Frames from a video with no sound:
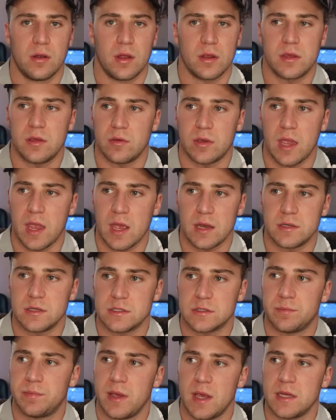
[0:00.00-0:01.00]
Like, you can't
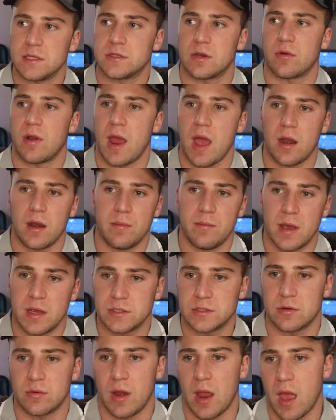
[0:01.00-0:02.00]
just piss around and
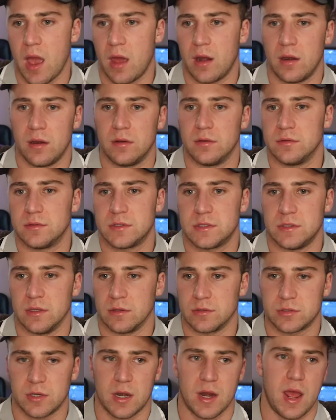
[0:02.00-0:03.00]
mess around and
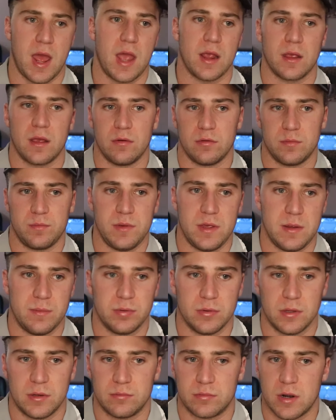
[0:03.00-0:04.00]
still try to hang out with
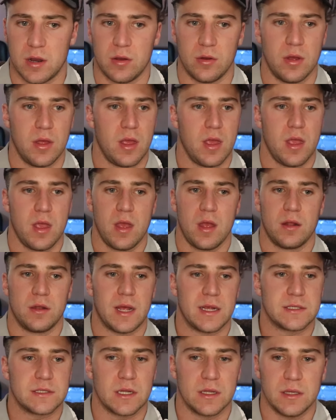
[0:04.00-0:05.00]
people. And bro,
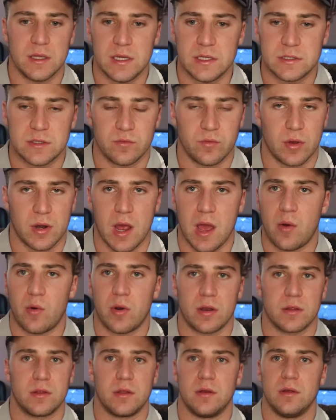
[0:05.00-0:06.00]
that's the least of what I
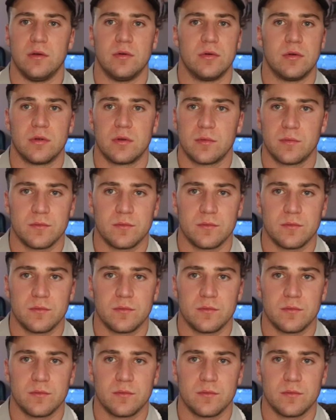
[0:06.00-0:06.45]
wanted to do.